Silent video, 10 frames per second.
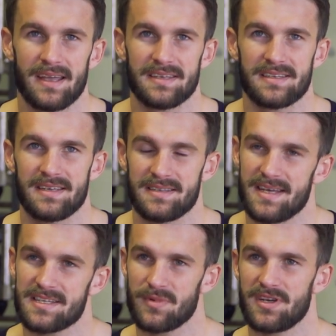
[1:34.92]
I guess it is
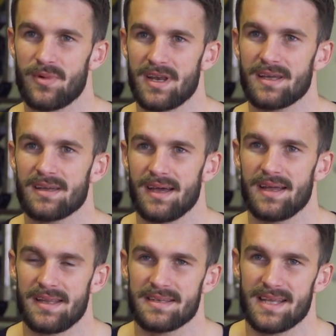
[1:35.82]
easy when you're winning.
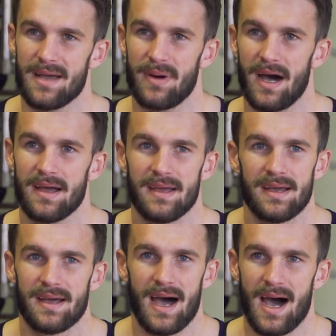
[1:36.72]
It is that, but
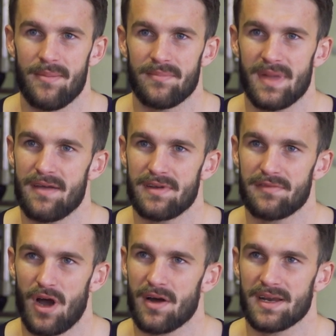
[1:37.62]
um, even
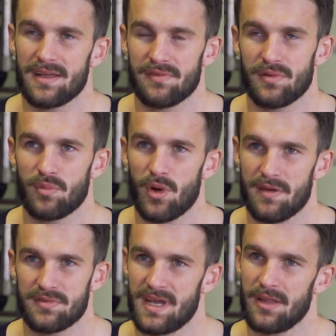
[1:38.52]
if I reckon if, we, if
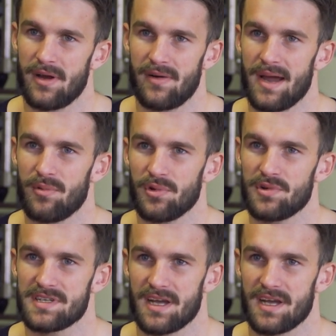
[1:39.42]
it's the other way around, we're losing.